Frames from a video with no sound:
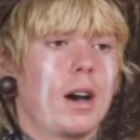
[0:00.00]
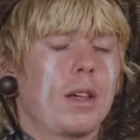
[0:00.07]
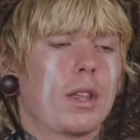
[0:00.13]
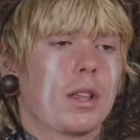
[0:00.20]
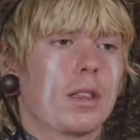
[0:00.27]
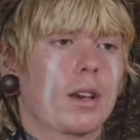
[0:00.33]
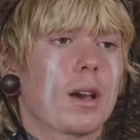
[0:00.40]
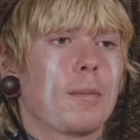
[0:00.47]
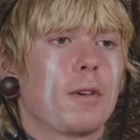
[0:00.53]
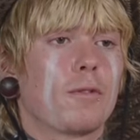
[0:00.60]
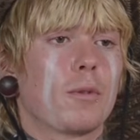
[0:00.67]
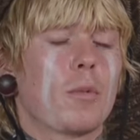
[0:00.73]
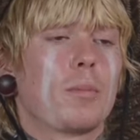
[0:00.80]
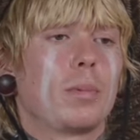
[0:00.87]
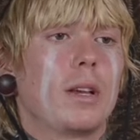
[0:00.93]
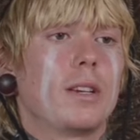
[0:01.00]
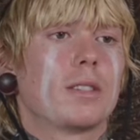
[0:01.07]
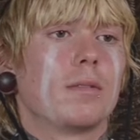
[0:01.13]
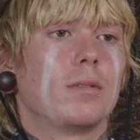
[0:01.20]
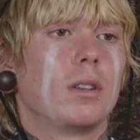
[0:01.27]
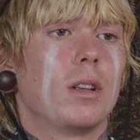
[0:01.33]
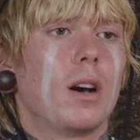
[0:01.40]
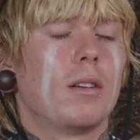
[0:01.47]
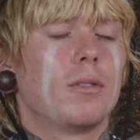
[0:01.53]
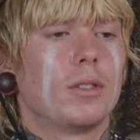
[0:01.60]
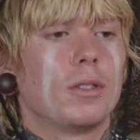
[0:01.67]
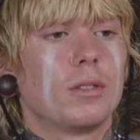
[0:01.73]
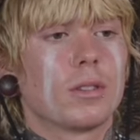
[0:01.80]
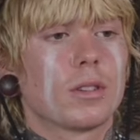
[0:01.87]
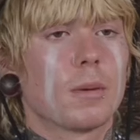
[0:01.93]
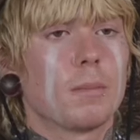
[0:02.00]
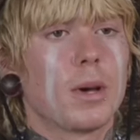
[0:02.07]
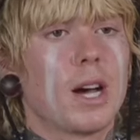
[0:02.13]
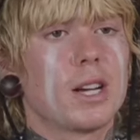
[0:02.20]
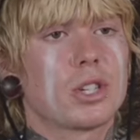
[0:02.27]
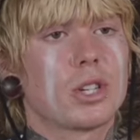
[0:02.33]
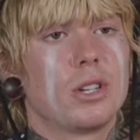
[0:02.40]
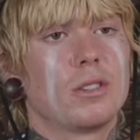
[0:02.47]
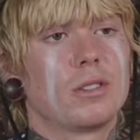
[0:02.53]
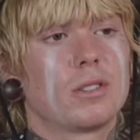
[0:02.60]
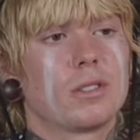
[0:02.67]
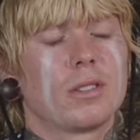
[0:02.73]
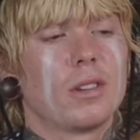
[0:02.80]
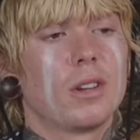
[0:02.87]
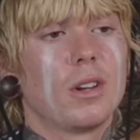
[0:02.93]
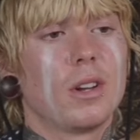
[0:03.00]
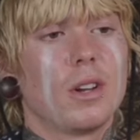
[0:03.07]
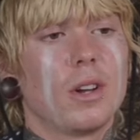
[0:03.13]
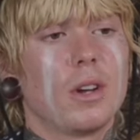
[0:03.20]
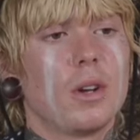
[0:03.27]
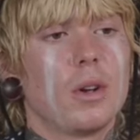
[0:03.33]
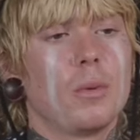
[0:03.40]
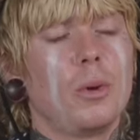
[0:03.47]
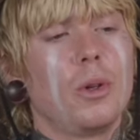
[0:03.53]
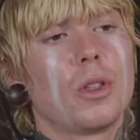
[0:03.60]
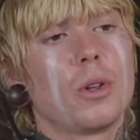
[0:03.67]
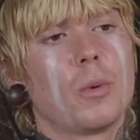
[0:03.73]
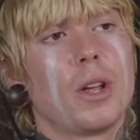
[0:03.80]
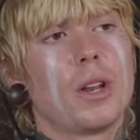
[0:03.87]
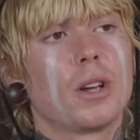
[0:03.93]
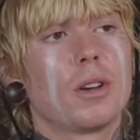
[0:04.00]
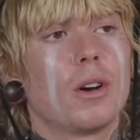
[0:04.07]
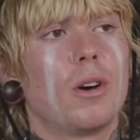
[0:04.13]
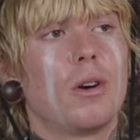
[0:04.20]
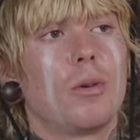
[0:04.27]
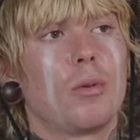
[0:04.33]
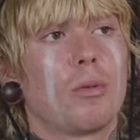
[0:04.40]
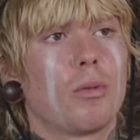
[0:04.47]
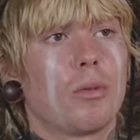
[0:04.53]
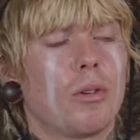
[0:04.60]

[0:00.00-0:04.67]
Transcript: I think that coming from a place of love and compassion is really the way to go.